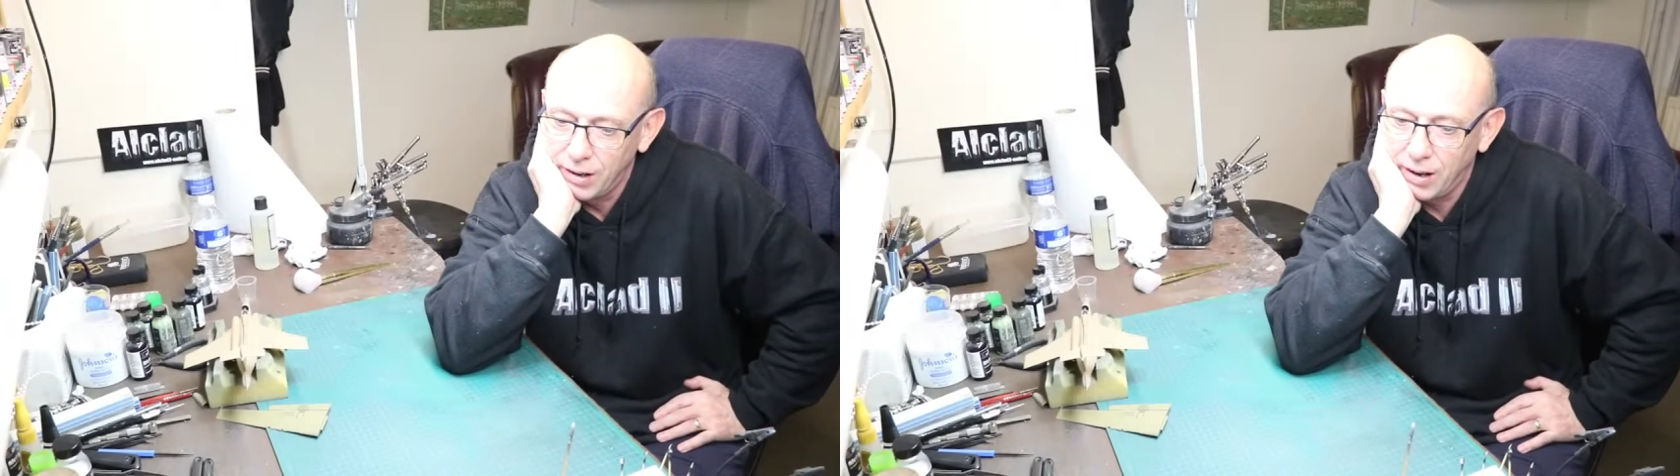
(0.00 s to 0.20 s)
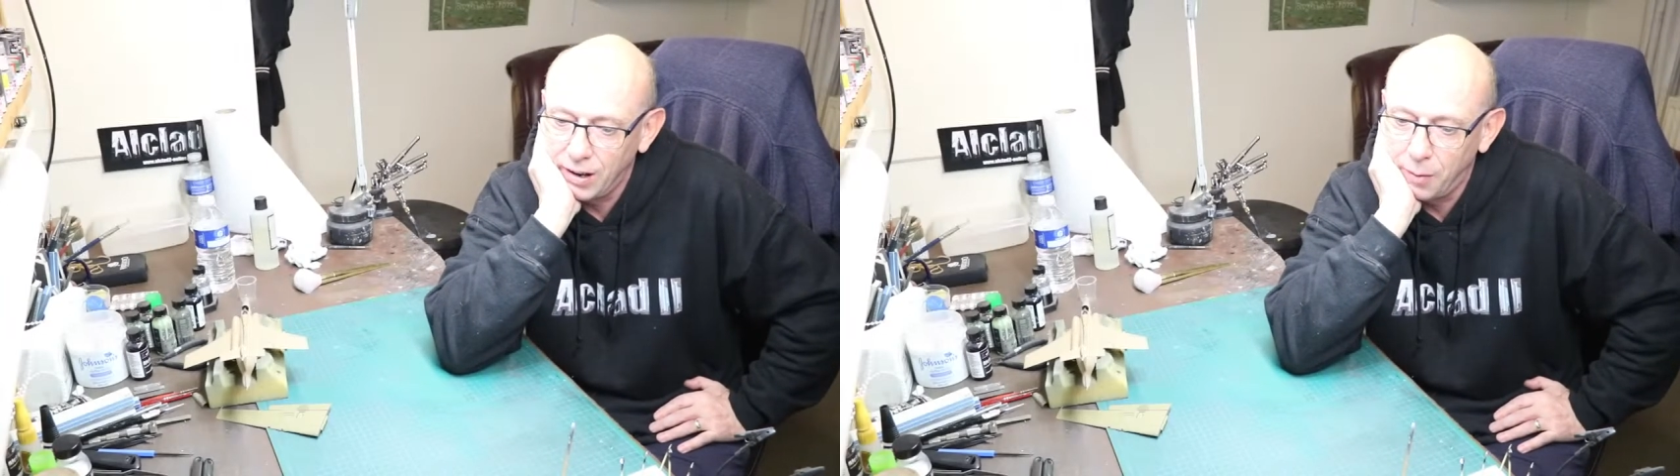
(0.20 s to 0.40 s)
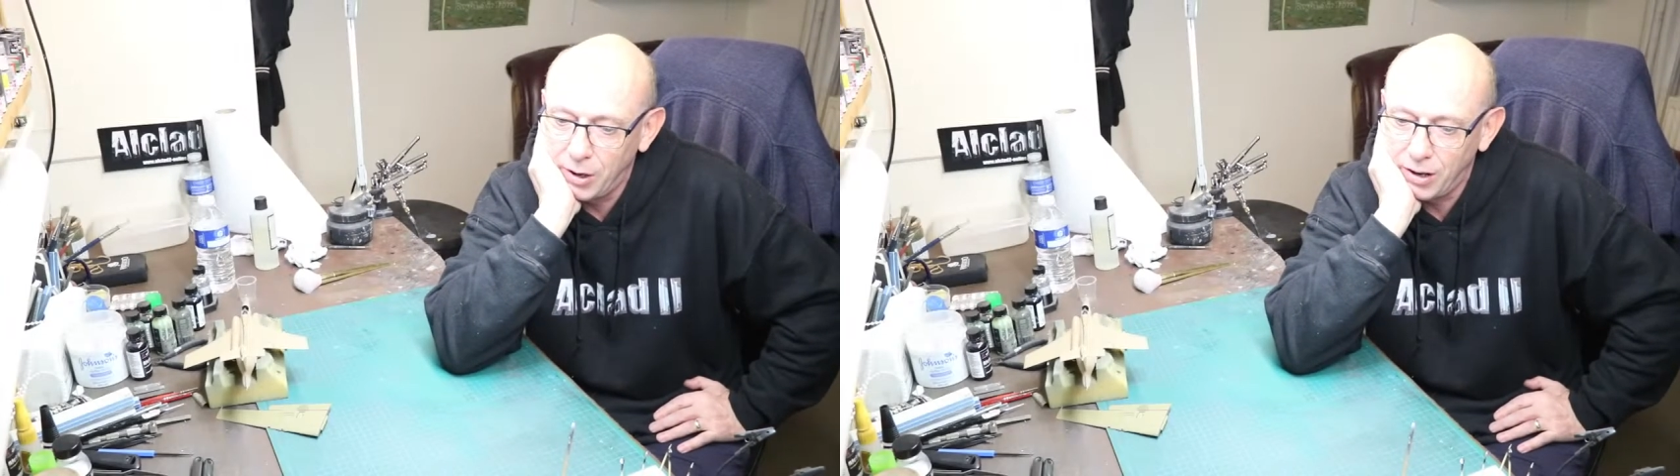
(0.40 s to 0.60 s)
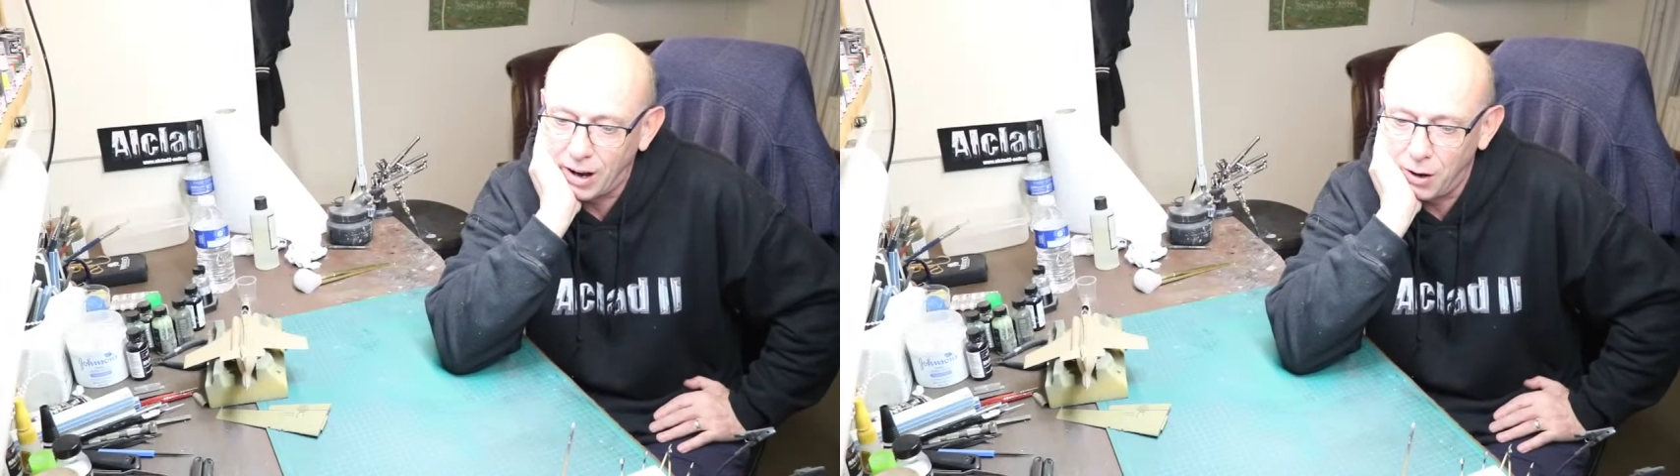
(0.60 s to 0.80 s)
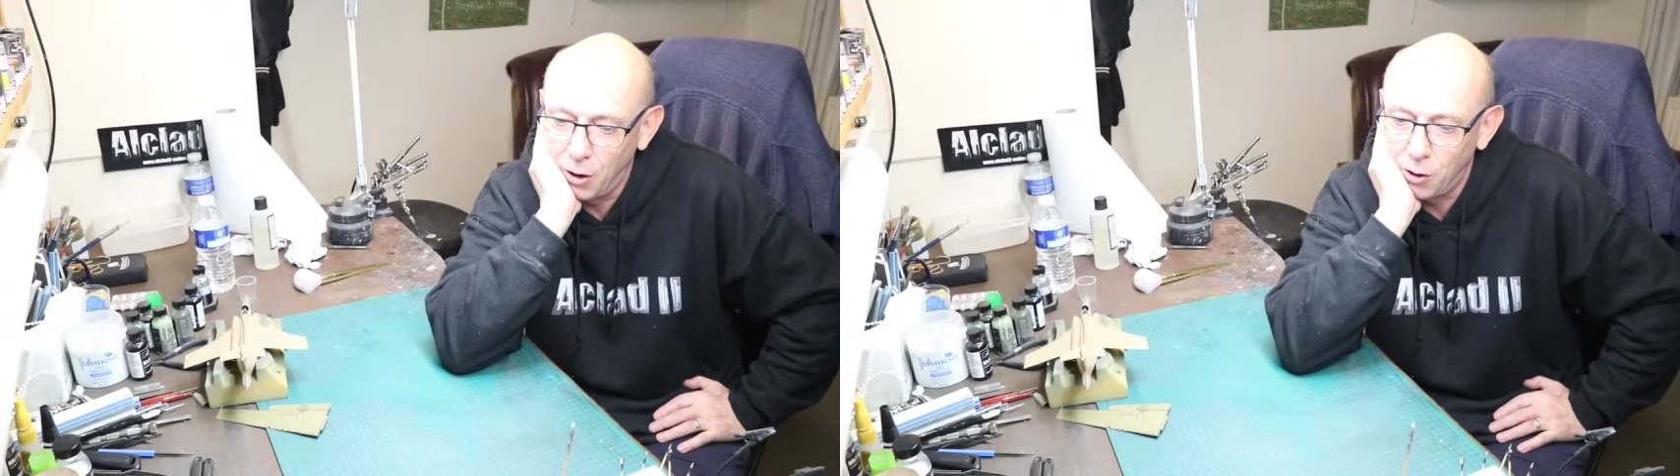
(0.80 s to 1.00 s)
I mean, how
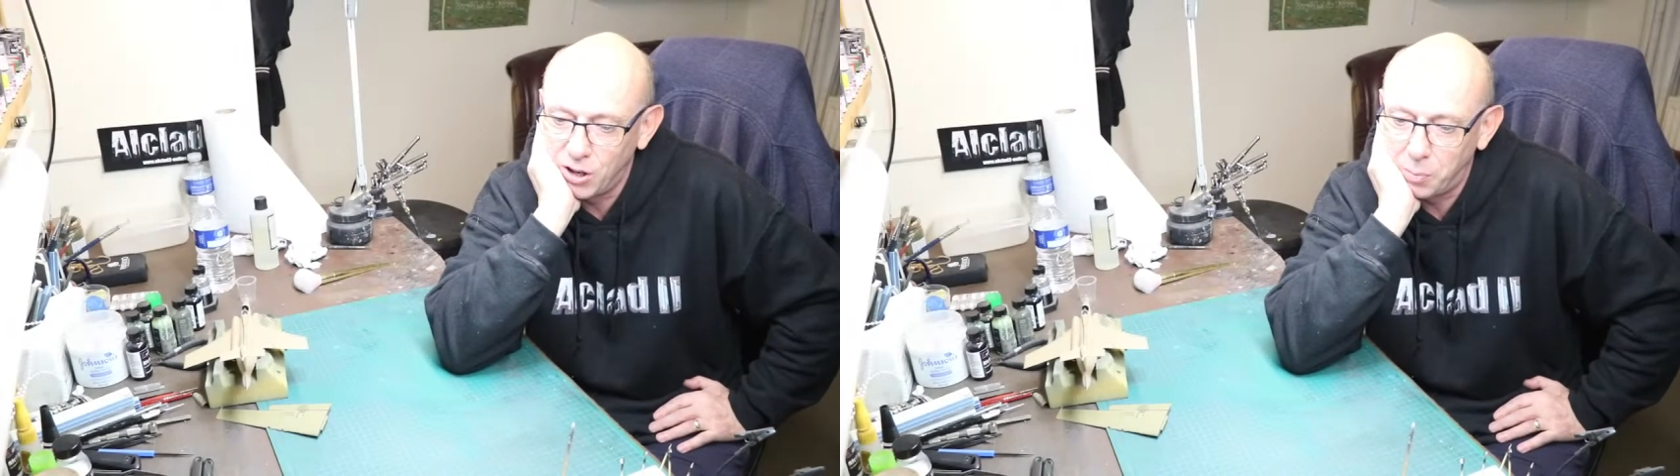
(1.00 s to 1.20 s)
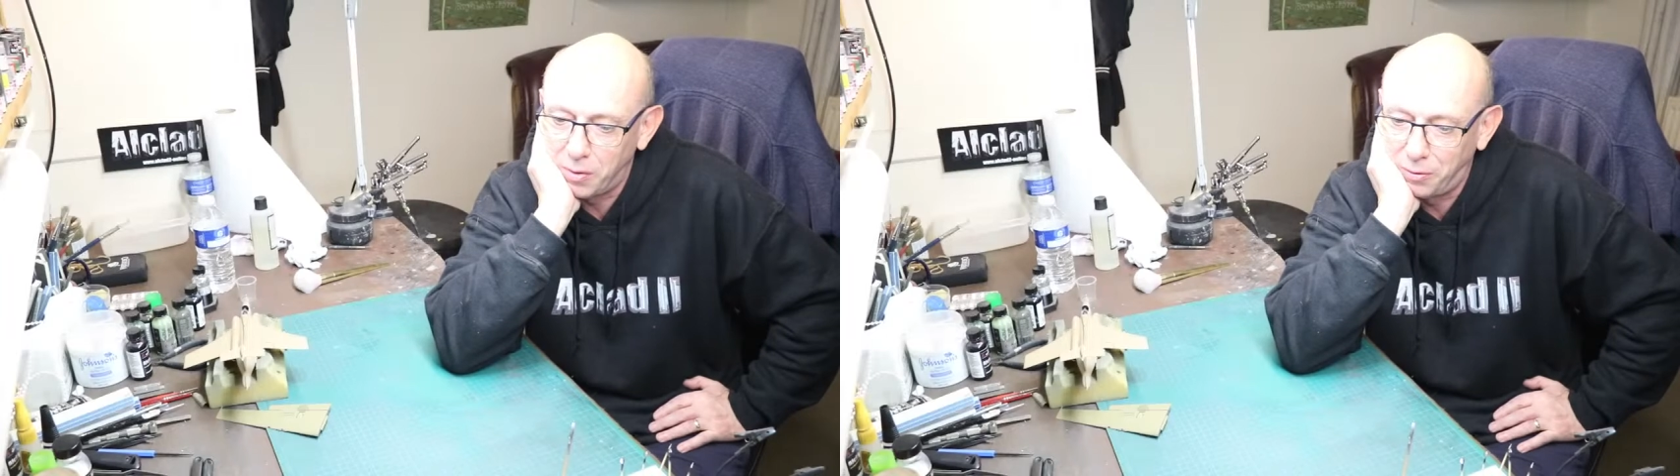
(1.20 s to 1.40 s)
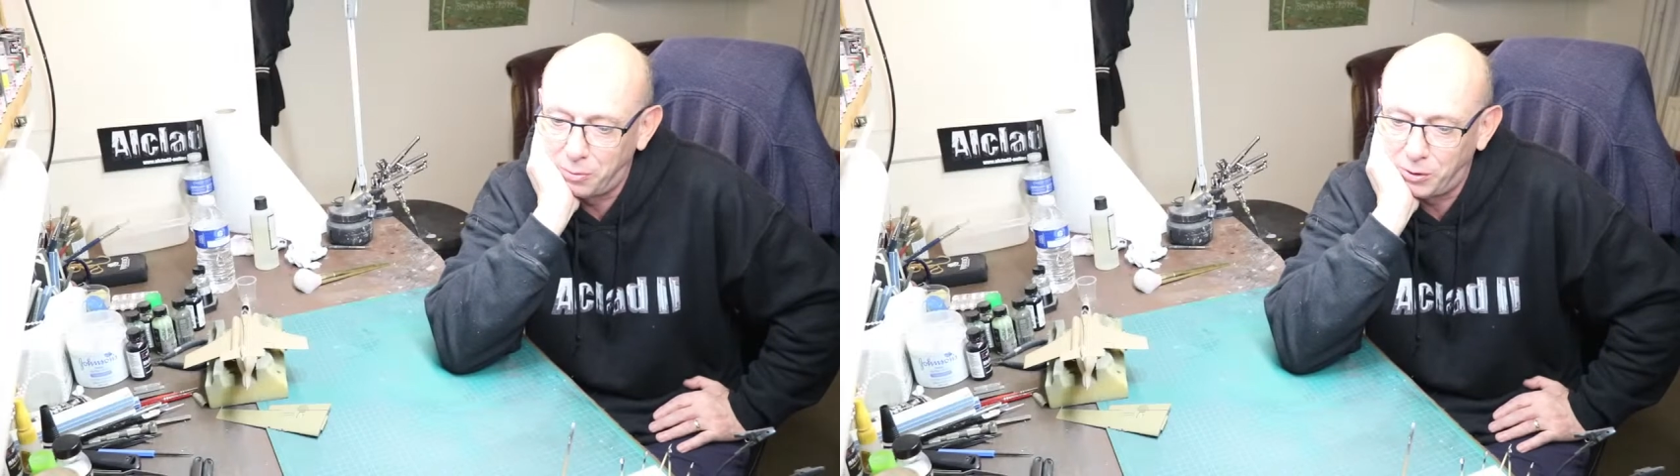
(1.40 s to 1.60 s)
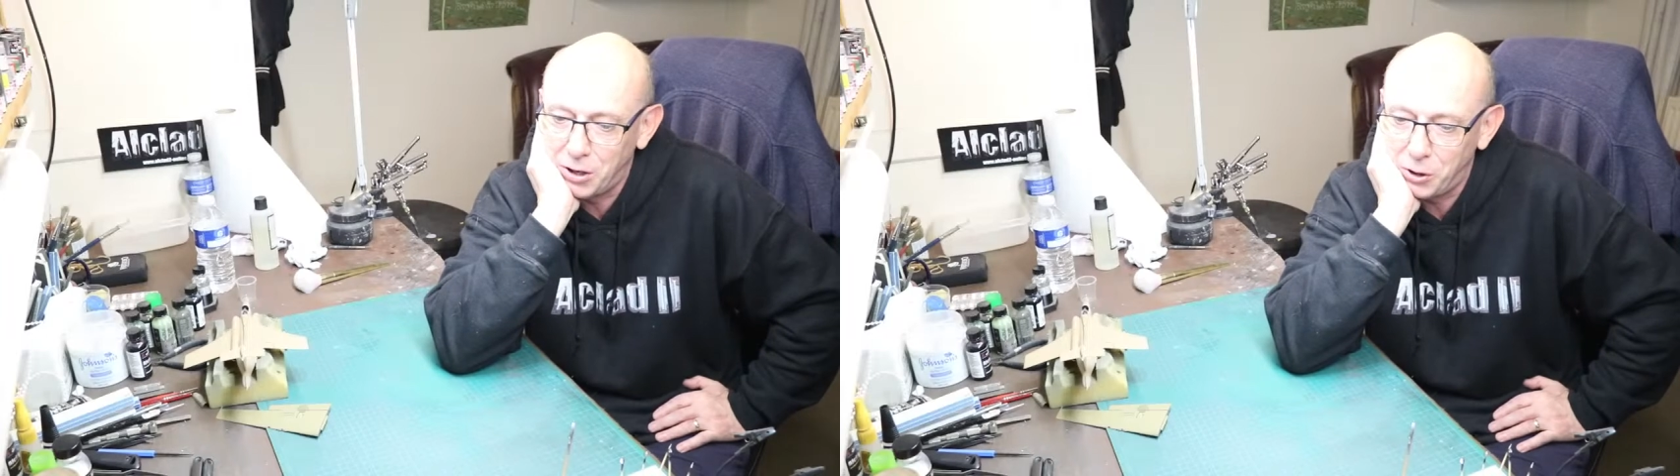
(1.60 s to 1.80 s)
long is it since